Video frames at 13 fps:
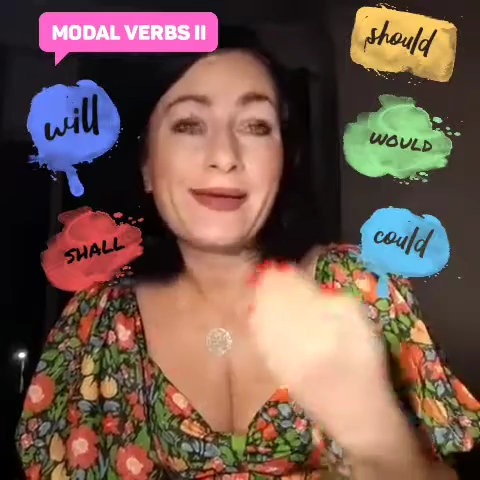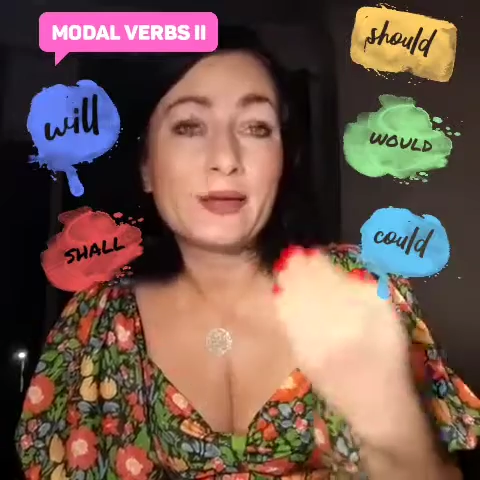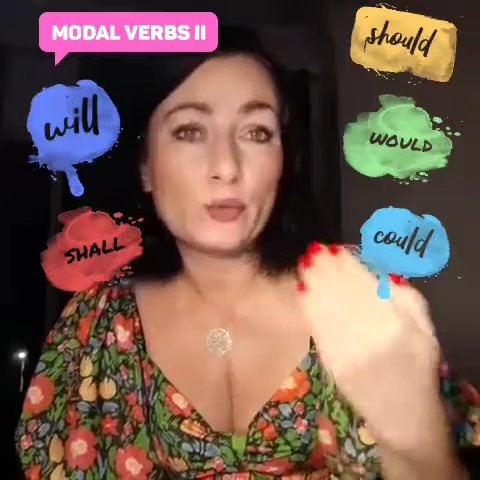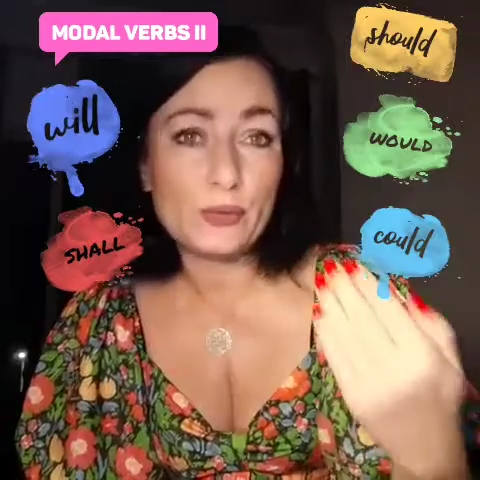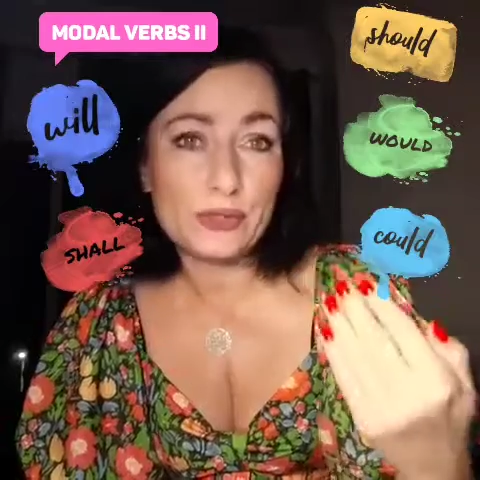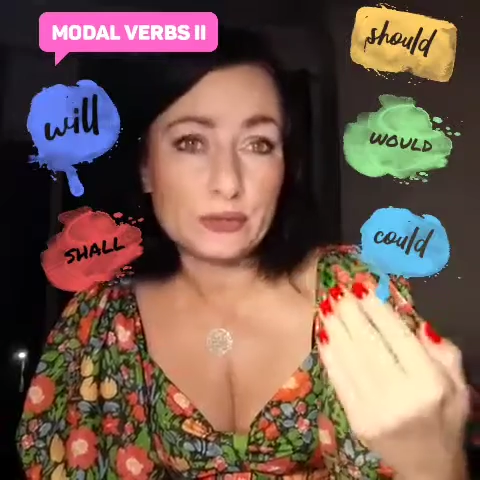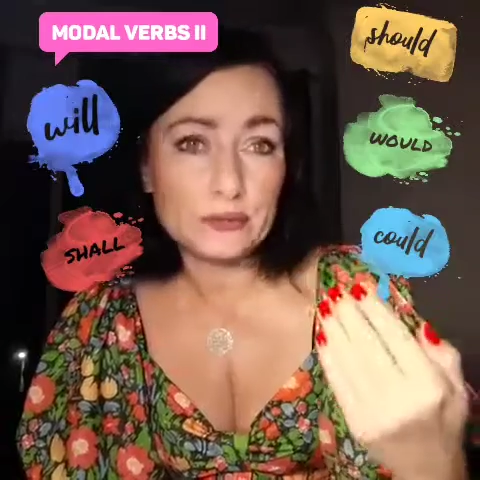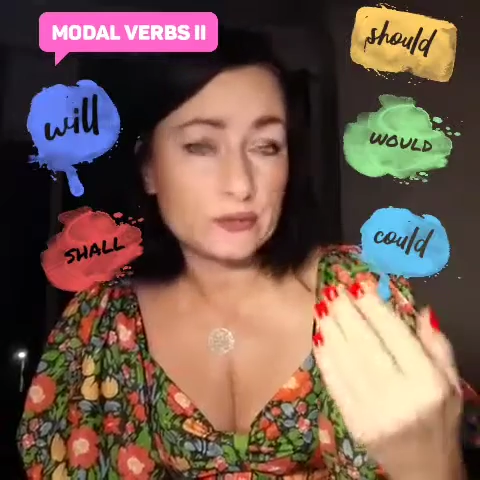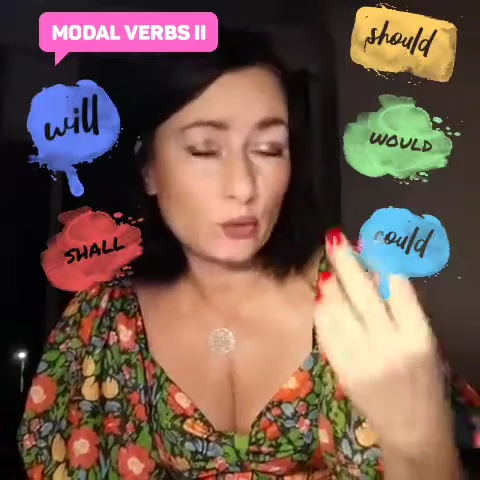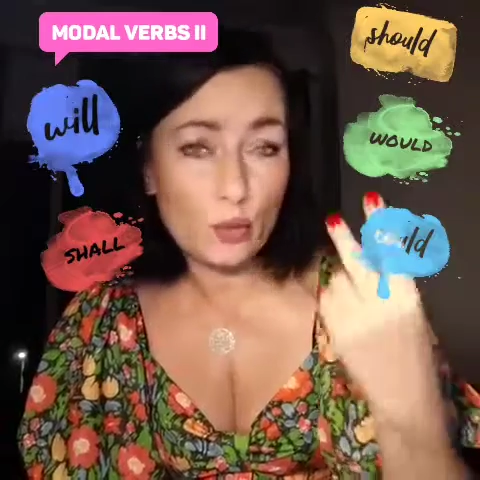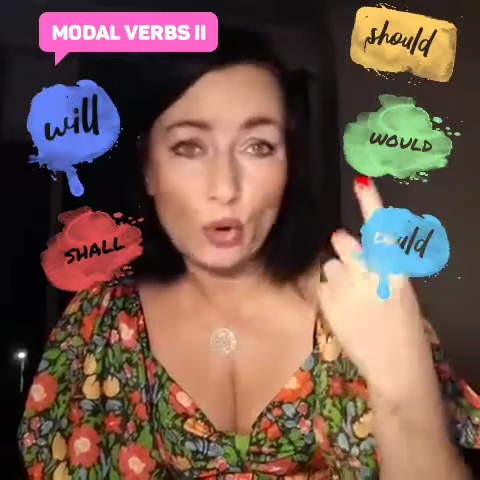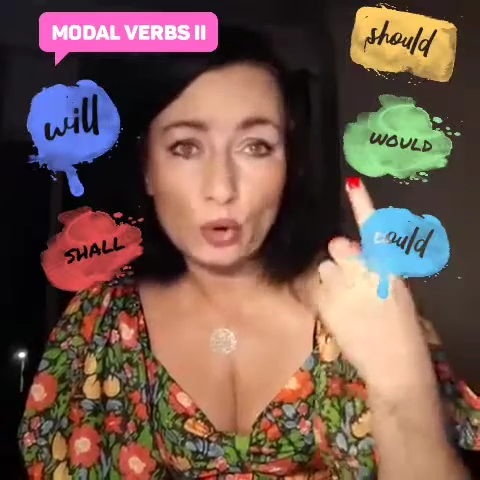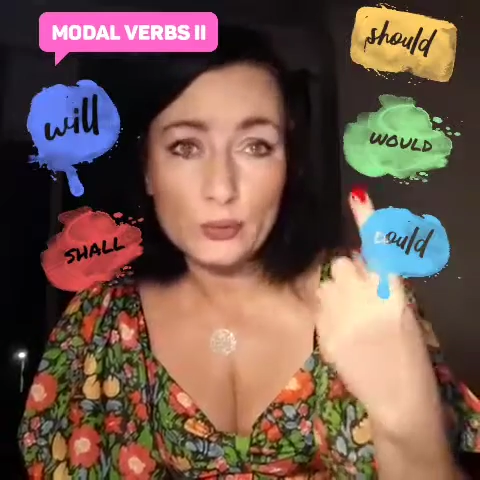and we,
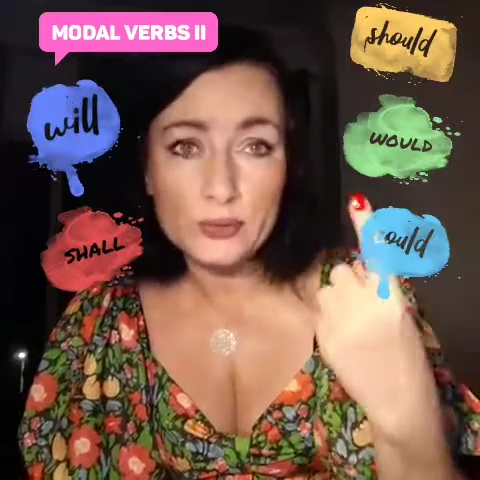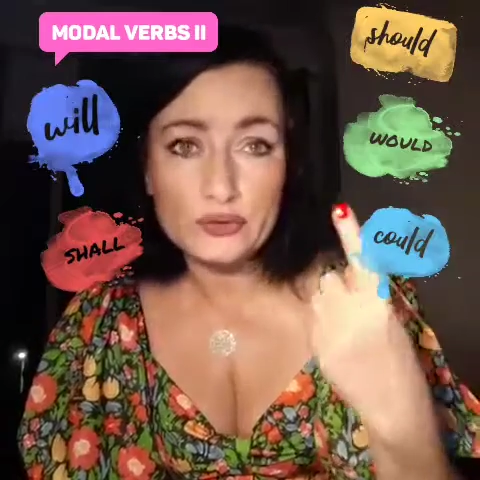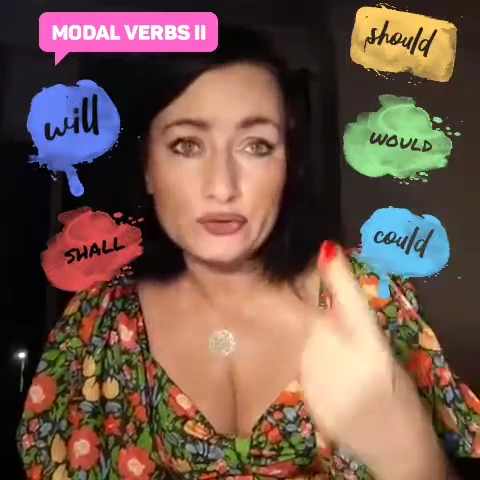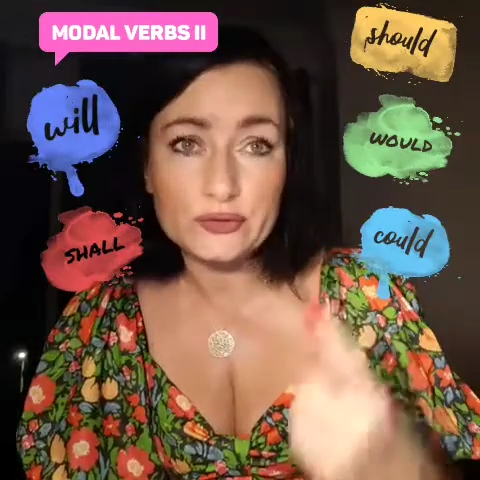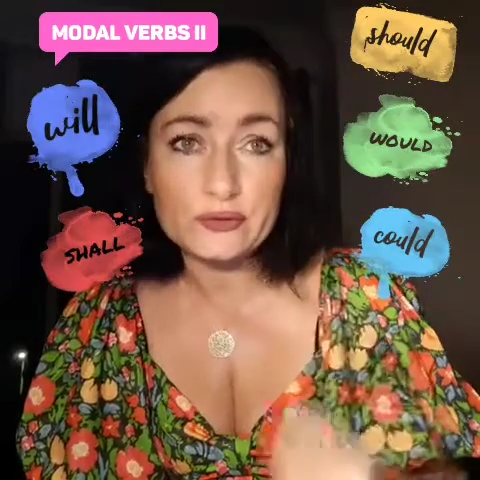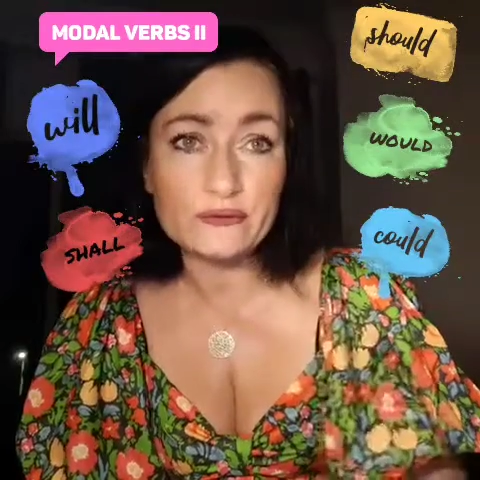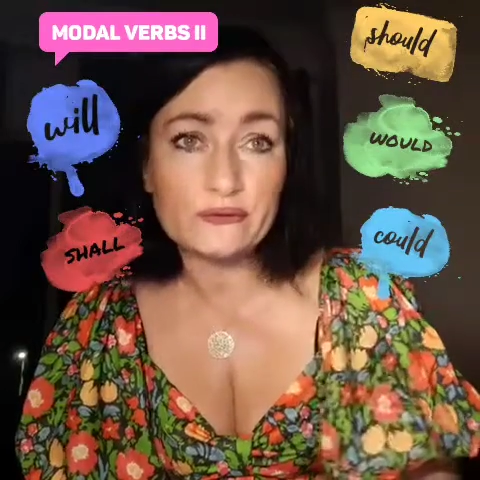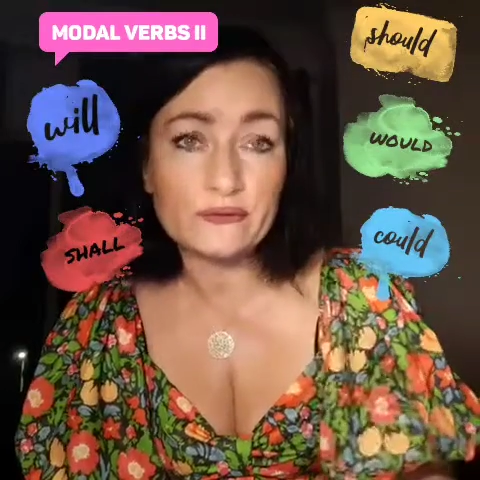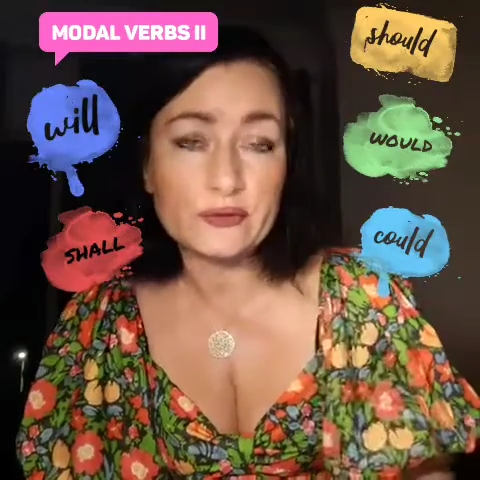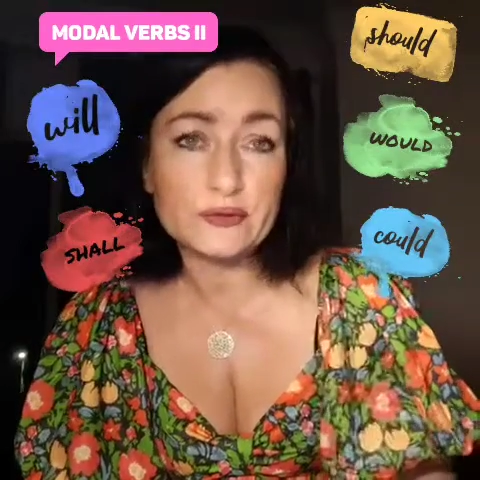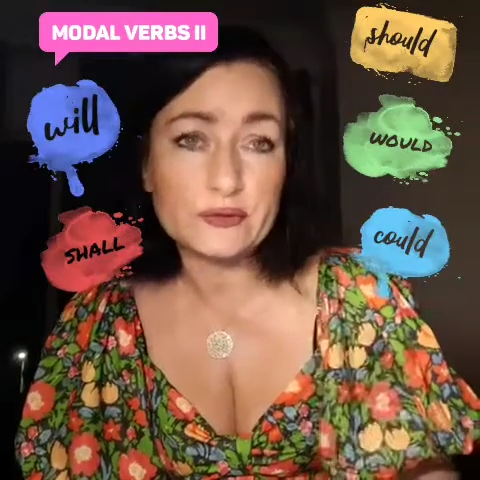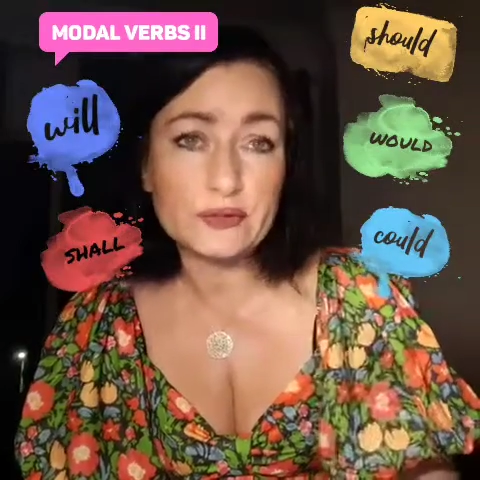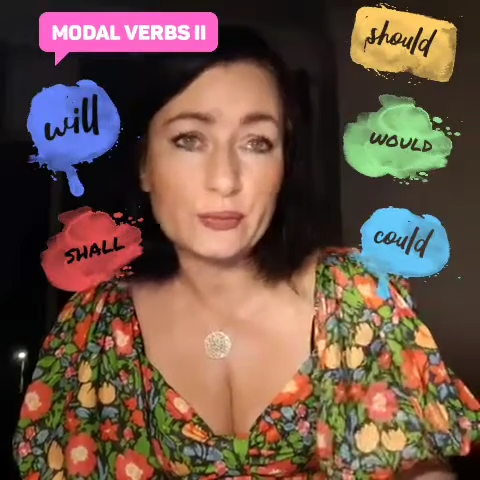so always just the
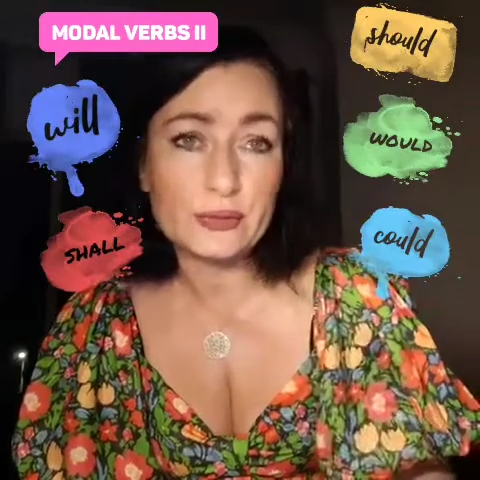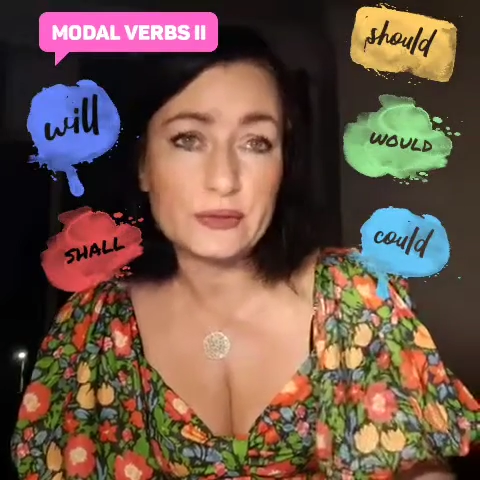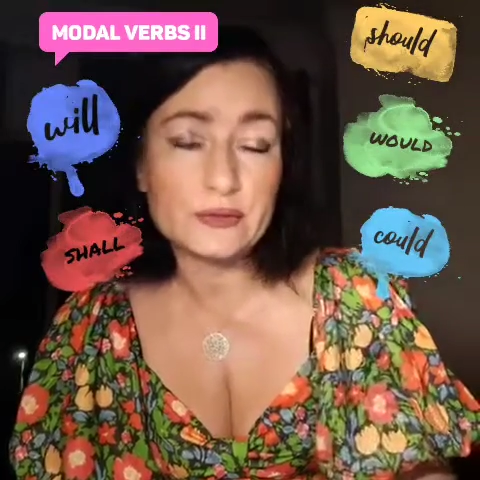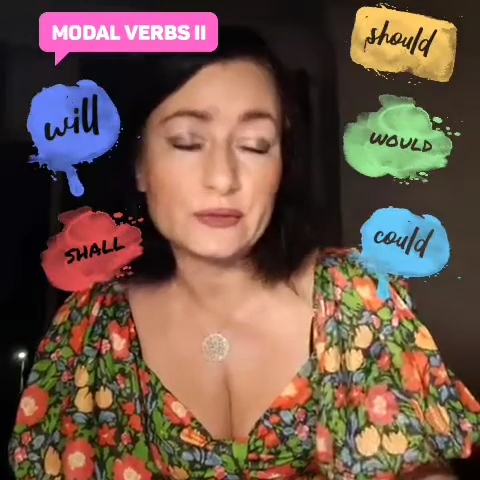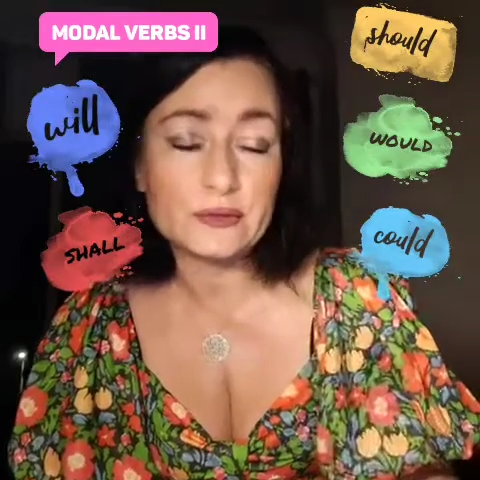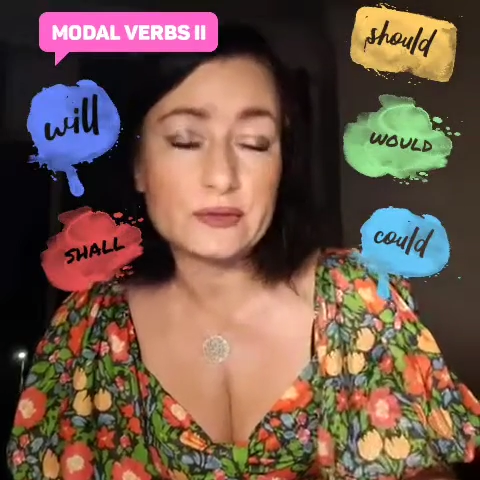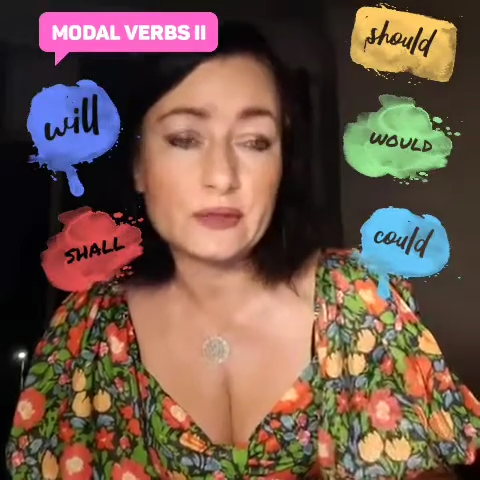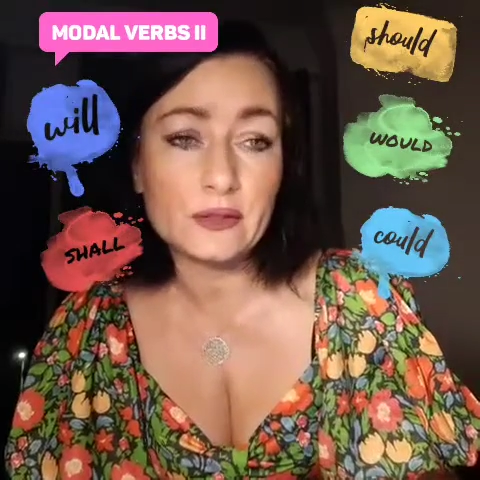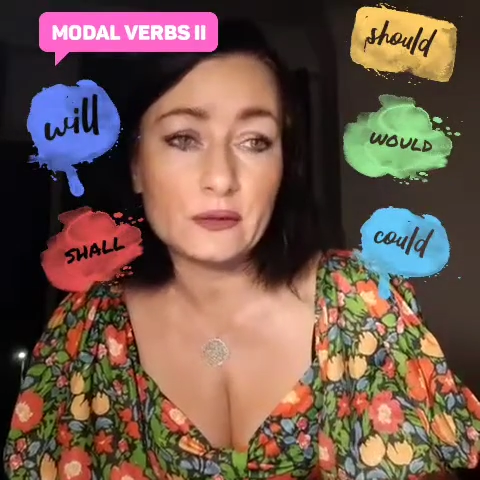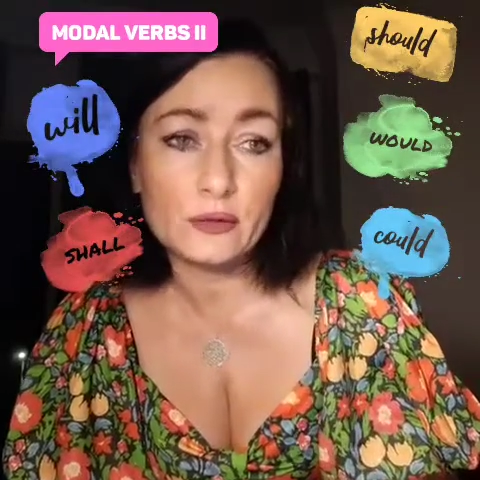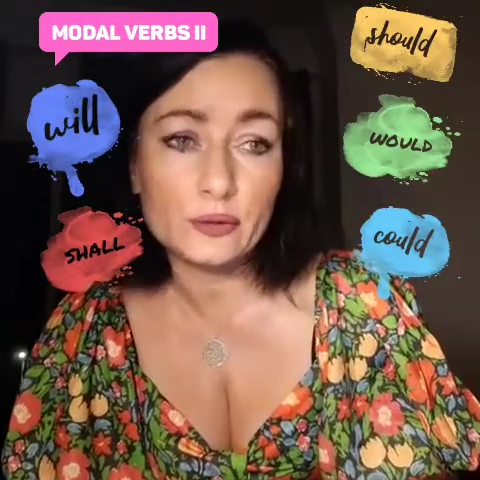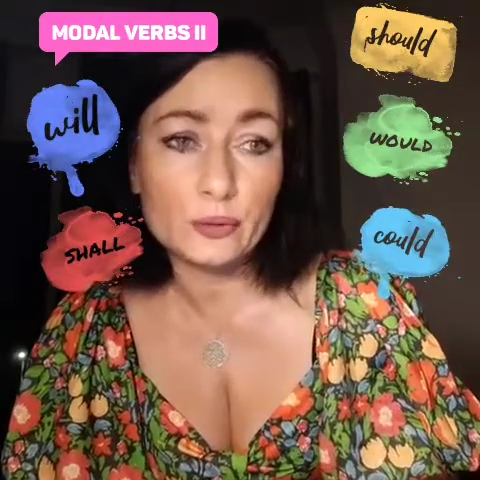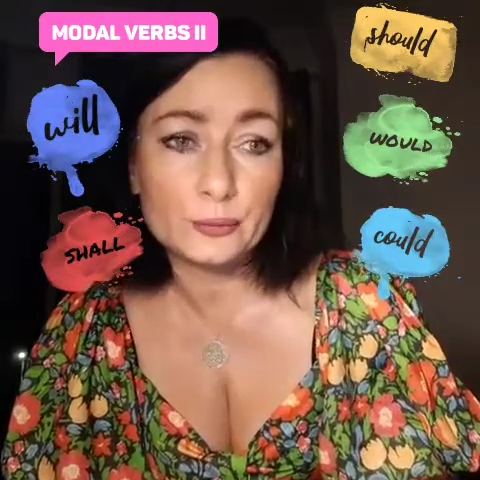first person
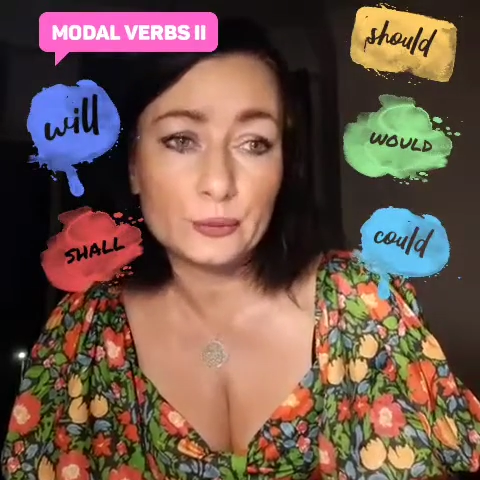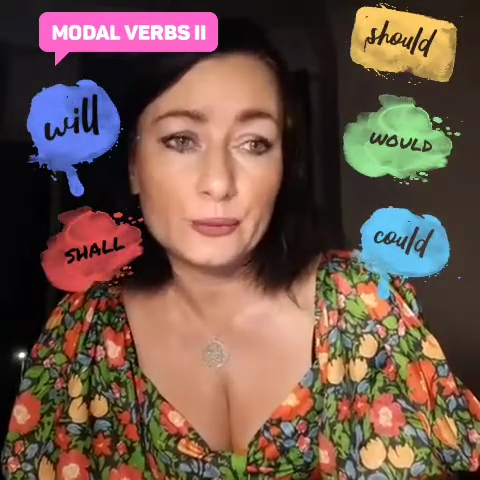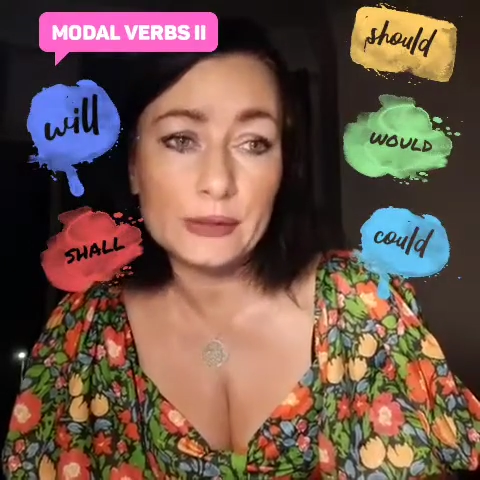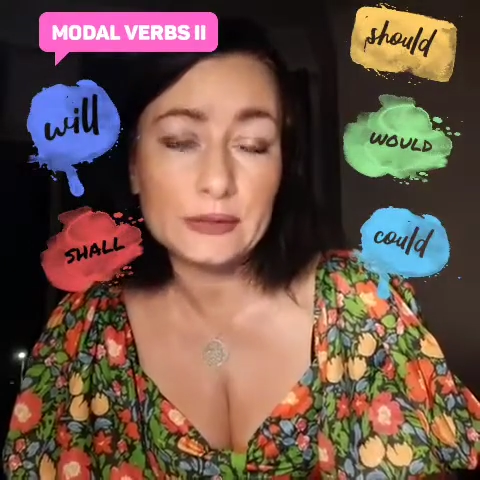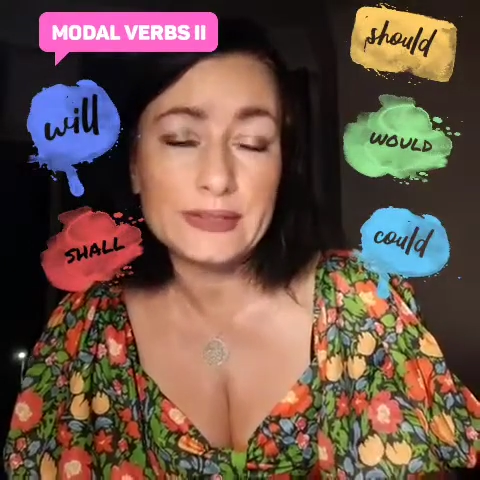singular or plural,